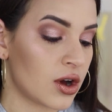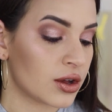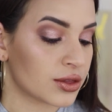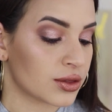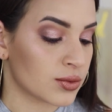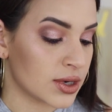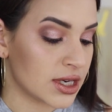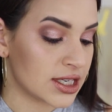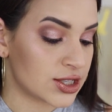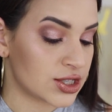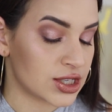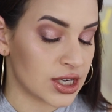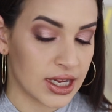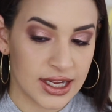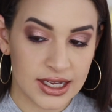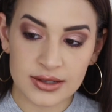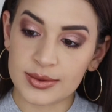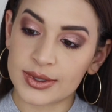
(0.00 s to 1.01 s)
all three
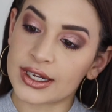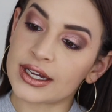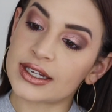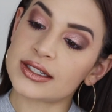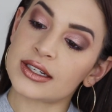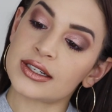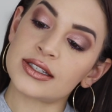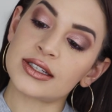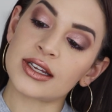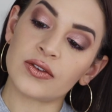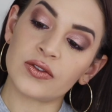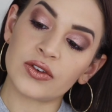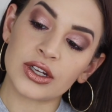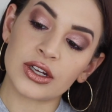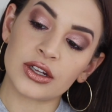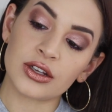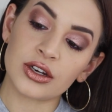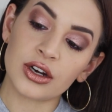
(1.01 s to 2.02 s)
shades because it's
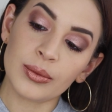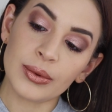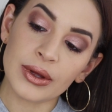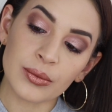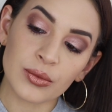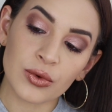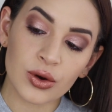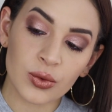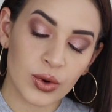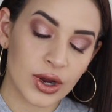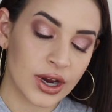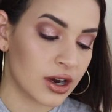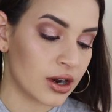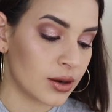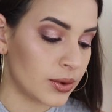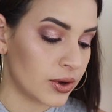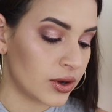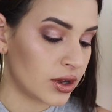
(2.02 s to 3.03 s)
definitely a little bit more
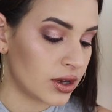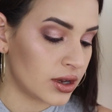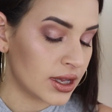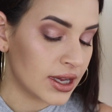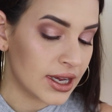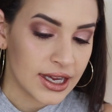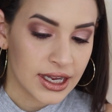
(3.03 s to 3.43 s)
wearable.